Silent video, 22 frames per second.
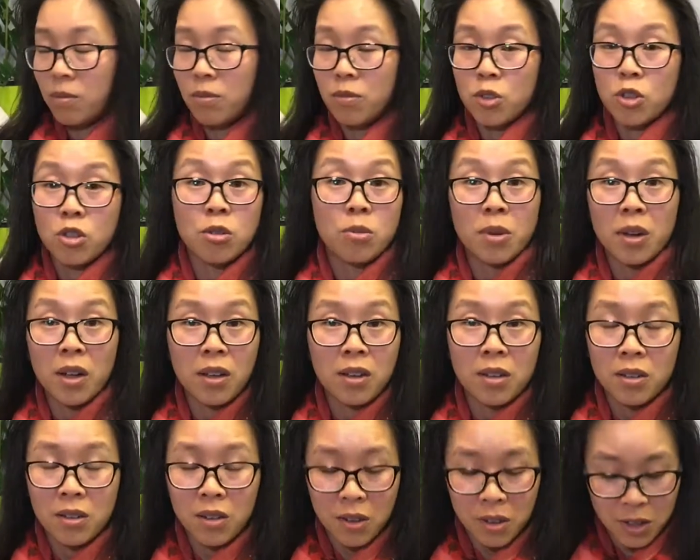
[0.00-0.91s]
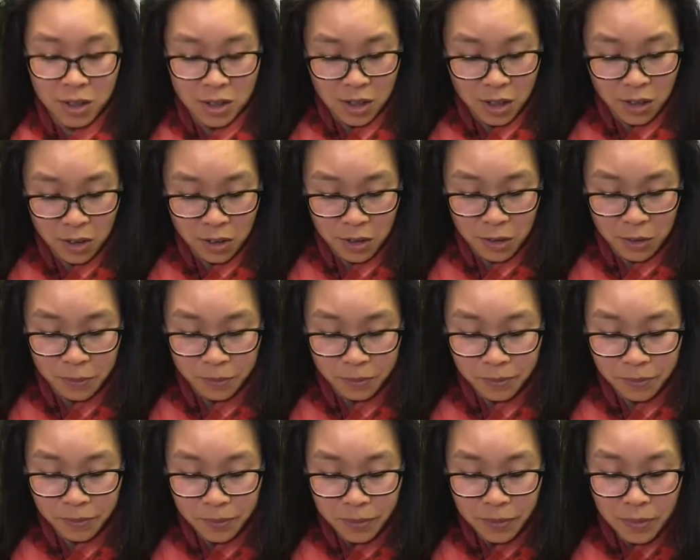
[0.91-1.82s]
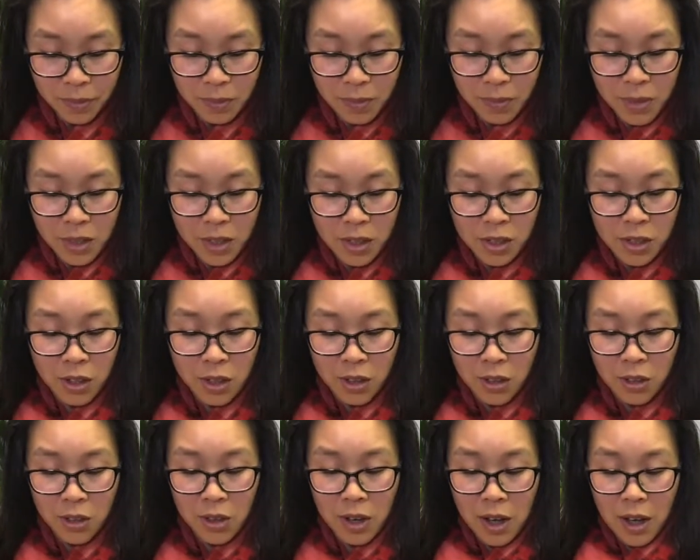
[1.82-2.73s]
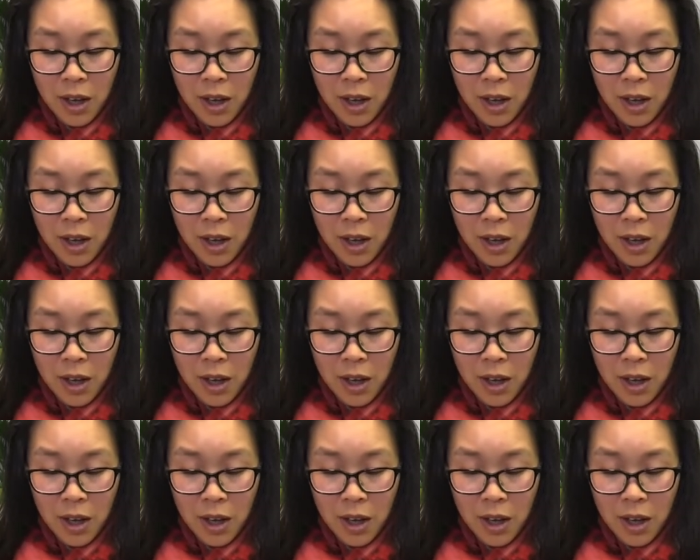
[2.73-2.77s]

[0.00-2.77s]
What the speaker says: turmeric on its own. So